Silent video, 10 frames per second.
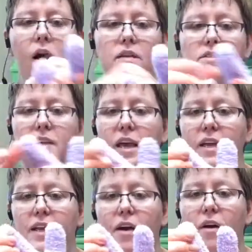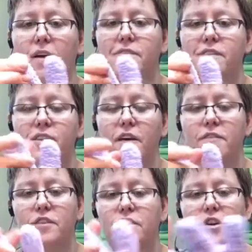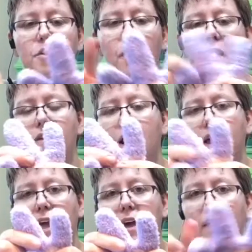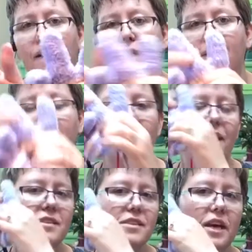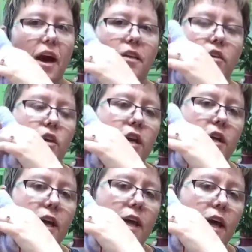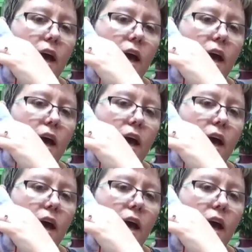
See, now I've stuffed two already. See how they're crinkly?